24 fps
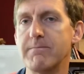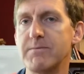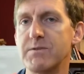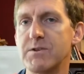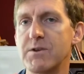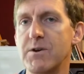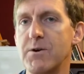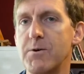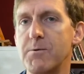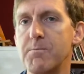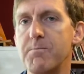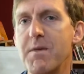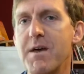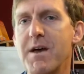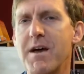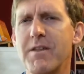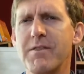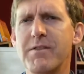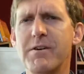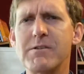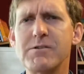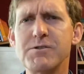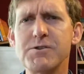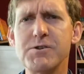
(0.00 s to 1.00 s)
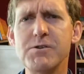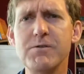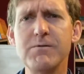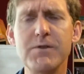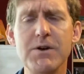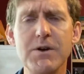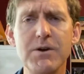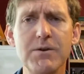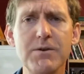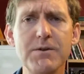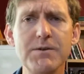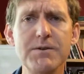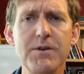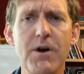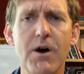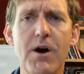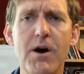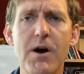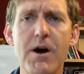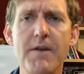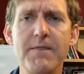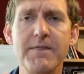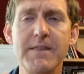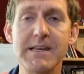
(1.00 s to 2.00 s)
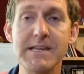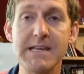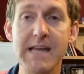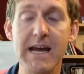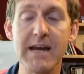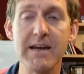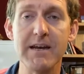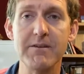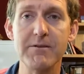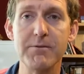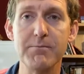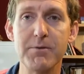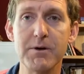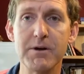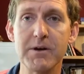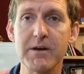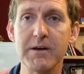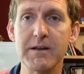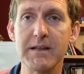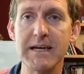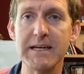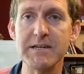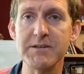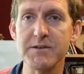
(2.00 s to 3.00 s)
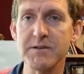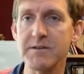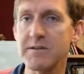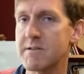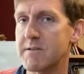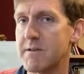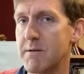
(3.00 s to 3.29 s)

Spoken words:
So there's two views on the date of the book of Galatians.